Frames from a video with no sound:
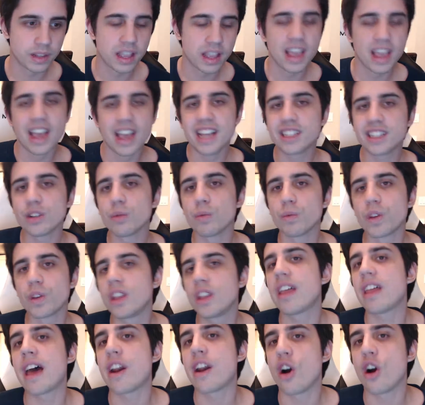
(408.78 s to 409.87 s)
Is it really that
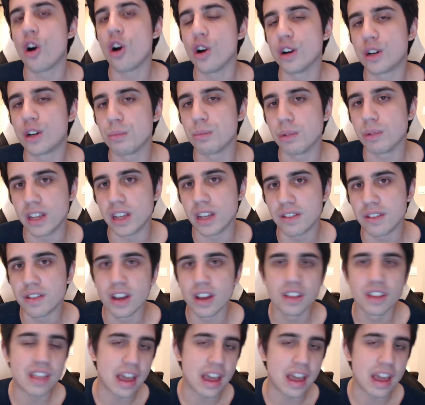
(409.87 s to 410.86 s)
hard to believe that